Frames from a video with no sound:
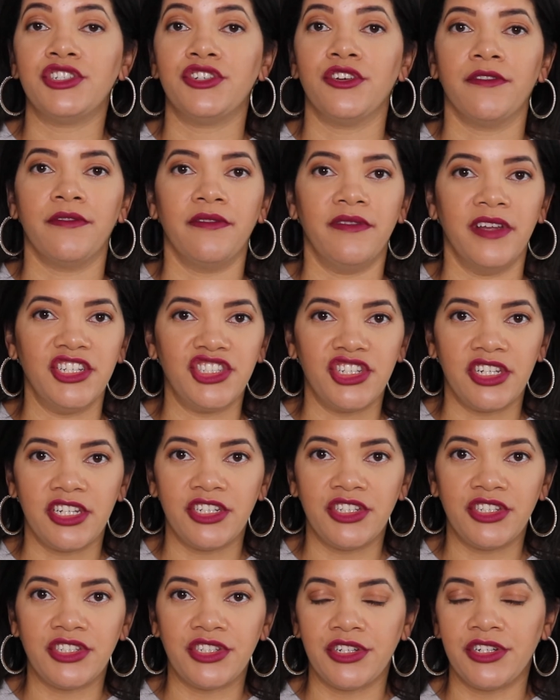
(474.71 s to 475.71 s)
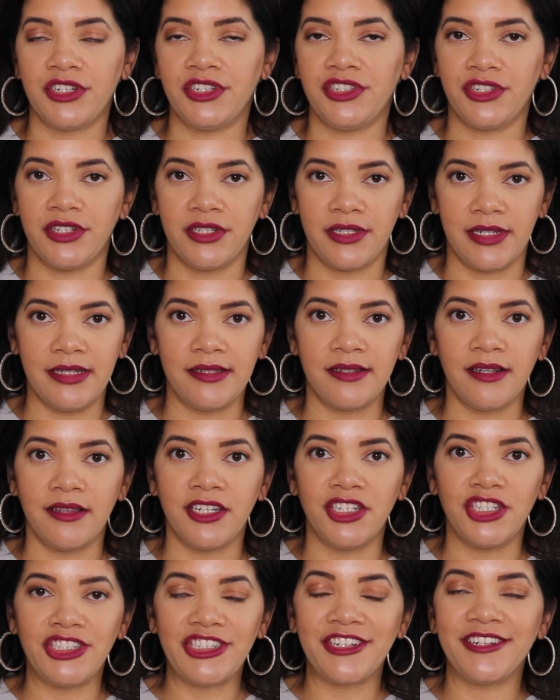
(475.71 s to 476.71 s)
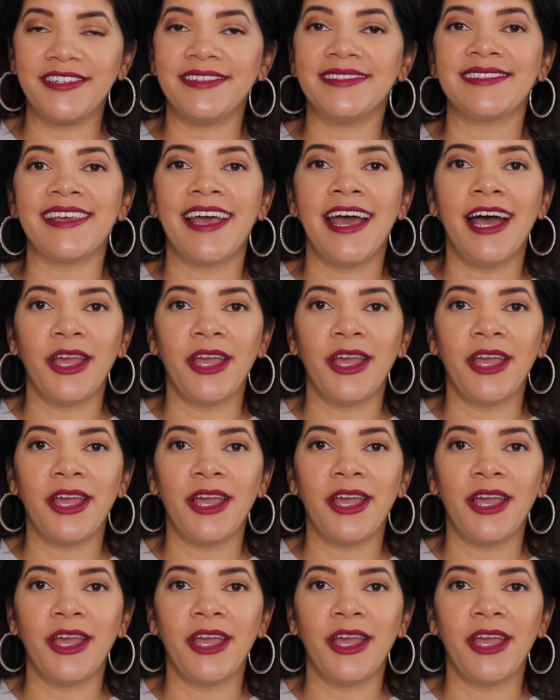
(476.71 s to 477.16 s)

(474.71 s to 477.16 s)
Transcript: your vision insurance, your dental insurance,